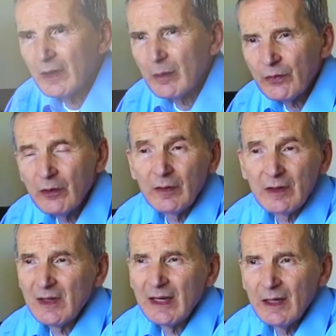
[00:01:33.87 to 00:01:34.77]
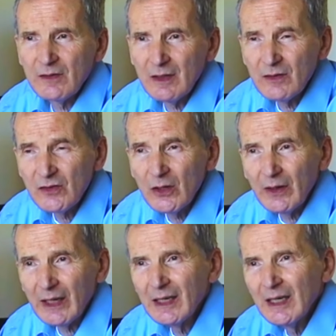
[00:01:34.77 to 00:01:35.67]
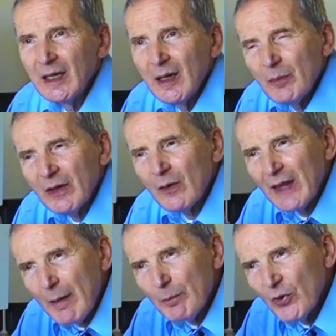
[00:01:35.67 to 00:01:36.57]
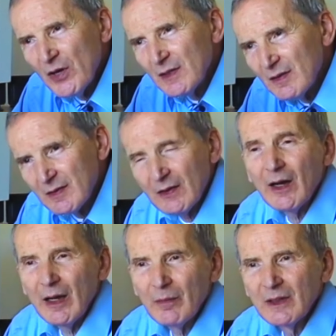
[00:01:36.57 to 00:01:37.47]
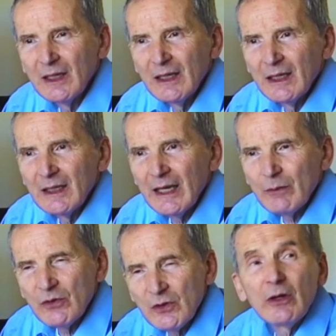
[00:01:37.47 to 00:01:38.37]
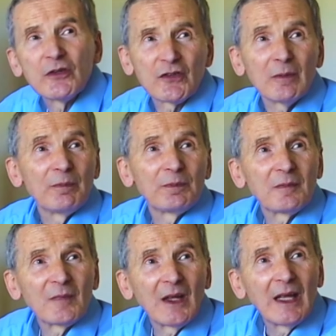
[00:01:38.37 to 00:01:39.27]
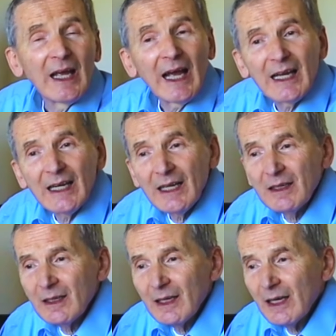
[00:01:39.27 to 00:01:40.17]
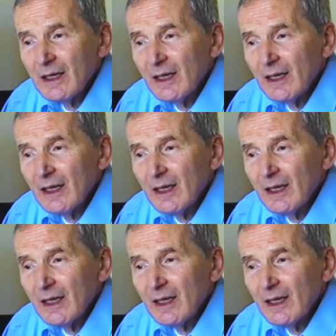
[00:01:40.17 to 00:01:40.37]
and improving as, as he is doing. But at that point in time, it was awesome. And, and, and,